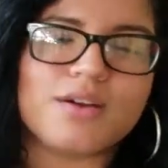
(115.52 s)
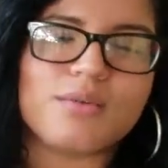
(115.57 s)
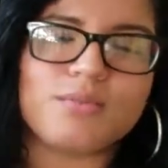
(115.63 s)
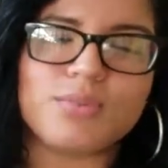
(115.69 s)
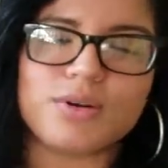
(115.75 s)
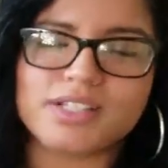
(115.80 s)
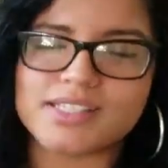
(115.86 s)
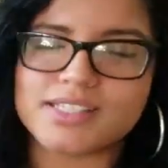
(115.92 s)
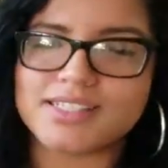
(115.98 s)

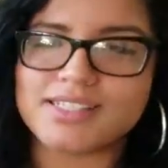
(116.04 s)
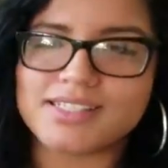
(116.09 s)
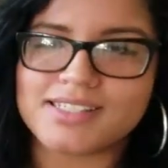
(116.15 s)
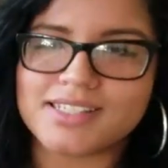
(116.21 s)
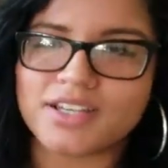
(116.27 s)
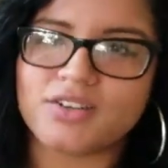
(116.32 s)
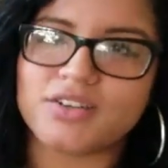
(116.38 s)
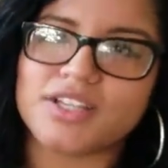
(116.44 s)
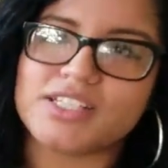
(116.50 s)
books in this
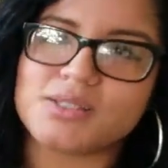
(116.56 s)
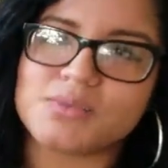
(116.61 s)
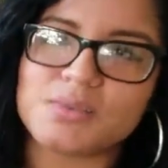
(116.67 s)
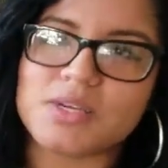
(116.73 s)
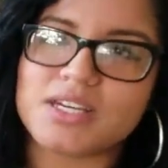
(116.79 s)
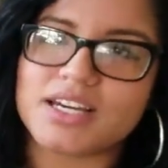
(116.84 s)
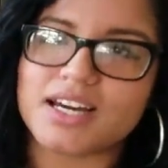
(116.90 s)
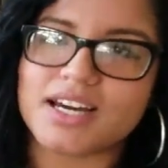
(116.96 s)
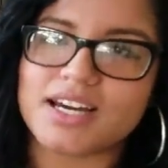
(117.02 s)
series
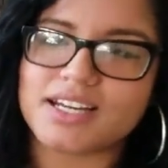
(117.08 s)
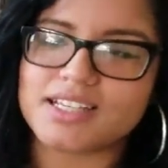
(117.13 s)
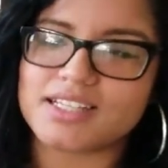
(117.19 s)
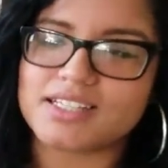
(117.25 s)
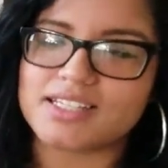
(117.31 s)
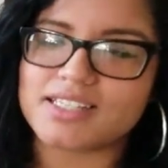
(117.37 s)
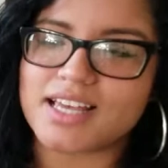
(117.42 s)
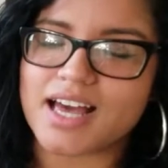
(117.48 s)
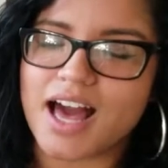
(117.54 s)

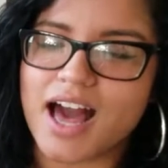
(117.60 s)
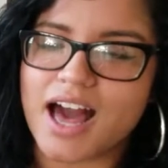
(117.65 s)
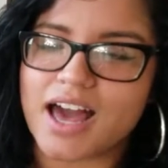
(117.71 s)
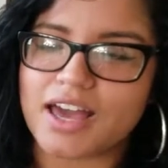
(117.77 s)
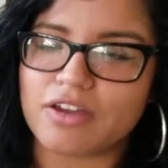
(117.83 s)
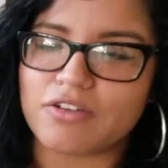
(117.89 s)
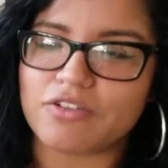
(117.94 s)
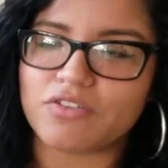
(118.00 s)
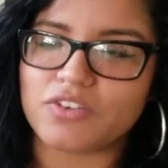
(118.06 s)
because
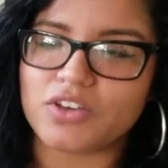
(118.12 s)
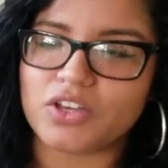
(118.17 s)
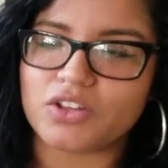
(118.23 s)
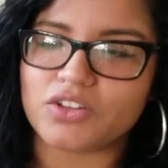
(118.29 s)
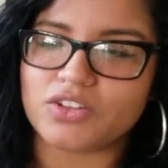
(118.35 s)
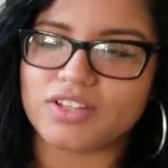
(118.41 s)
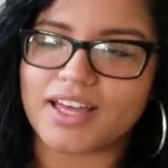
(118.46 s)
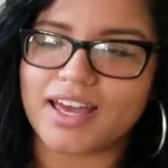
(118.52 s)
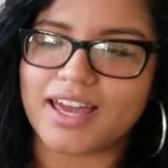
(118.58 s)
I feel
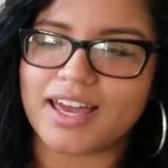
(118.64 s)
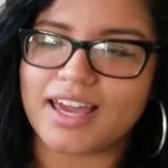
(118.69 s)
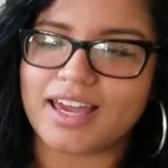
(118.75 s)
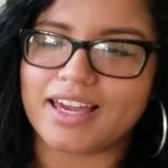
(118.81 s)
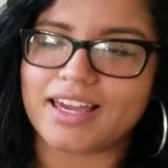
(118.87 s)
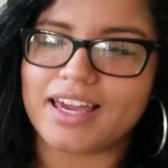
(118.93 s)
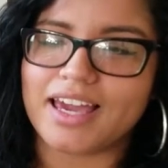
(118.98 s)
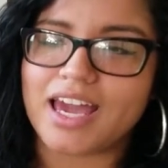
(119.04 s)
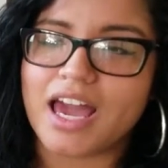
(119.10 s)
like
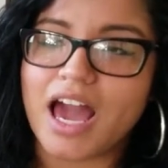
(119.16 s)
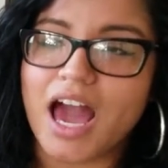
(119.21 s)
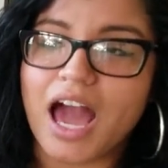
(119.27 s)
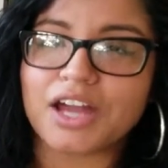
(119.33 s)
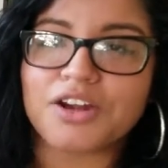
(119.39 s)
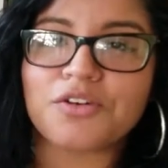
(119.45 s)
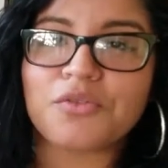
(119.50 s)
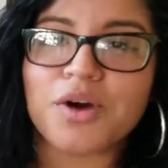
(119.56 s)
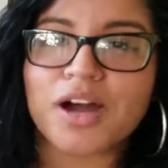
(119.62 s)
I
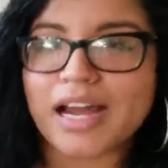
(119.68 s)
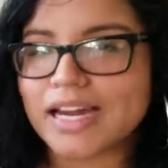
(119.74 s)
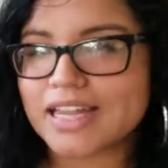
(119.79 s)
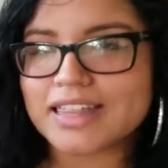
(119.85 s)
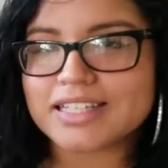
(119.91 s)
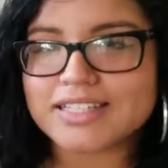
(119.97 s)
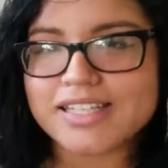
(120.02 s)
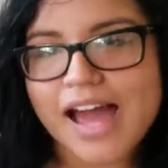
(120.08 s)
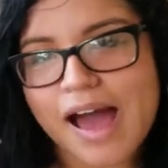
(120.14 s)
don't want
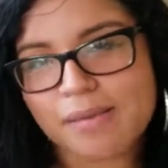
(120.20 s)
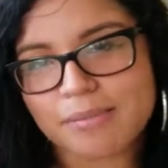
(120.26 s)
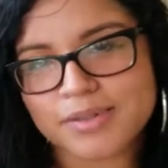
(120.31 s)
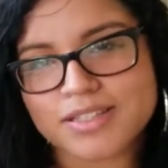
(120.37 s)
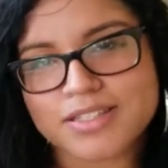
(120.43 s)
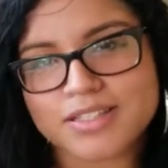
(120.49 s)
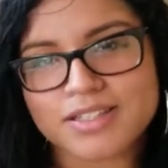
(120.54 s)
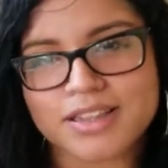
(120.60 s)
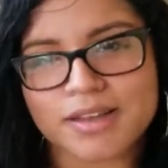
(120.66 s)
anything to happen
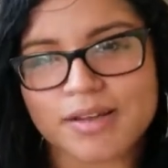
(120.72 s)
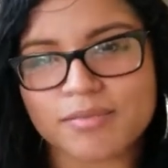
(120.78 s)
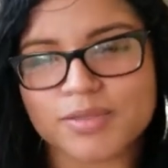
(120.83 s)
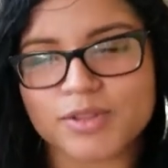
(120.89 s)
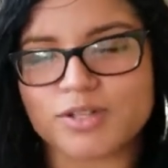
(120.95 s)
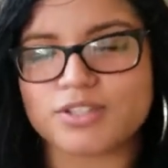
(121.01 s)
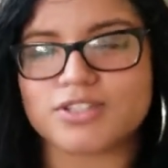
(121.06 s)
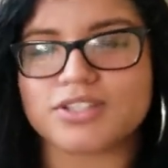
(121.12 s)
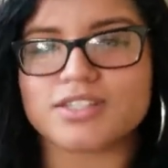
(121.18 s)
to them.
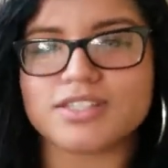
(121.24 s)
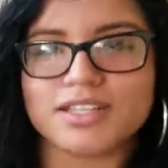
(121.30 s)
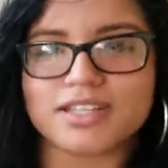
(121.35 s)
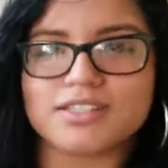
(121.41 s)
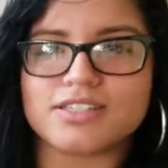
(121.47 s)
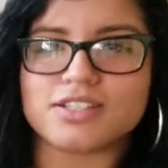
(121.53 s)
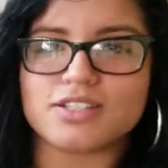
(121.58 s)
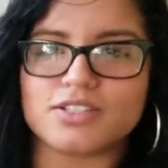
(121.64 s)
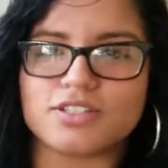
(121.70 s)
They're just like
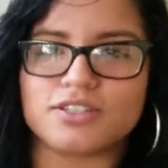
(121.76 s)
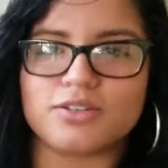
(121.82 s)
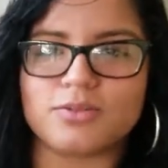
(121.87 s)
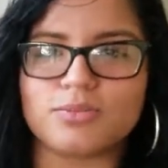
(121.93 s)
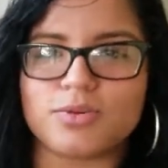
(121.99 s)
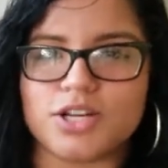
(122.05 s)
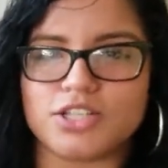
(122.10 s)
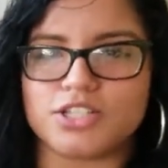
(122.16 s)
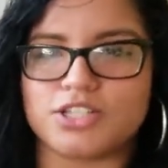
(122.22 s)
such little
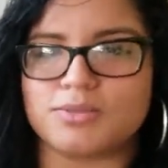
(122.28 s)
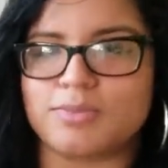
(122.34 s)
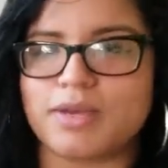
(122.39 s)
precious